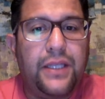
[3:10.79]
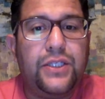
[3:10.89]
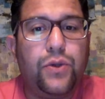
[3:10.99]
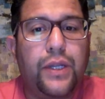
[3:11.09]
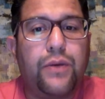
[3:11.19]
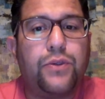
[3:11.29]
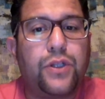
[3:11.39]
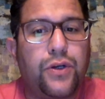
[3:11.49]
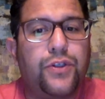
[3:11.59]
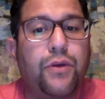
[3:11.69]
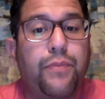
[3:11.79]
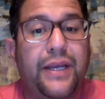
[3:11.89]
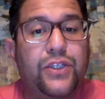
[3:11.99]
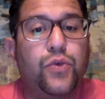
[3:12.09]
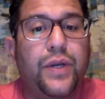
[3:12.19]
dual language learners on
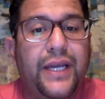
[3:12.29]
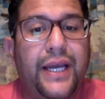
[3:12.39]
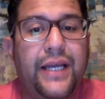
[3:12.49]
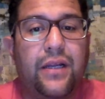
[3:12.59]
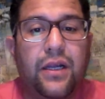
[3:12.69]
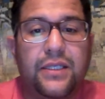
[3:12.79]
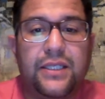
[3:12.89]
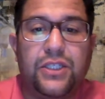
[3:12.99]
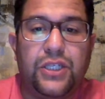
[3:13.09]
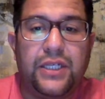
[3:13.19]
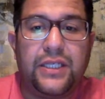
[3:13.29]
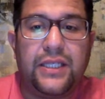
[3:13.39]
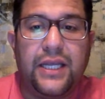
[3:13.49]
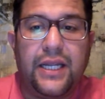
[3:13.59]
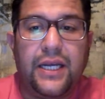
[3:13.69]
page 28, Claude suggests
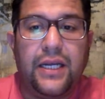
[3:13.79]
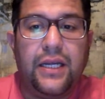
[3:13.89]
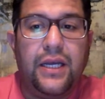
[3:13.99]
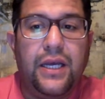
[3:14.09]
that